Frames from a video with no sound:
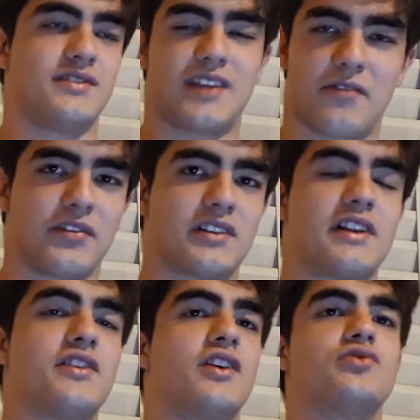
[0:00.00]

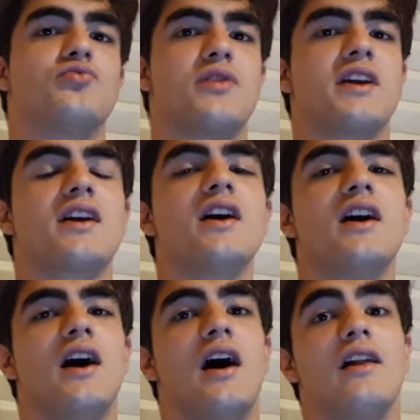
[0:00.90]
definitely not doing
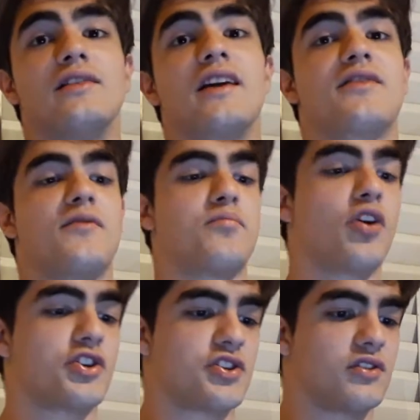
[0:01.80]
lengthened
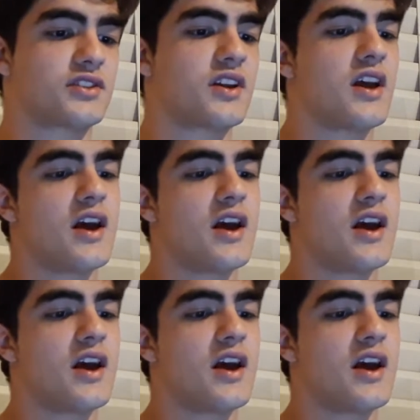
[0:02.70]
partials.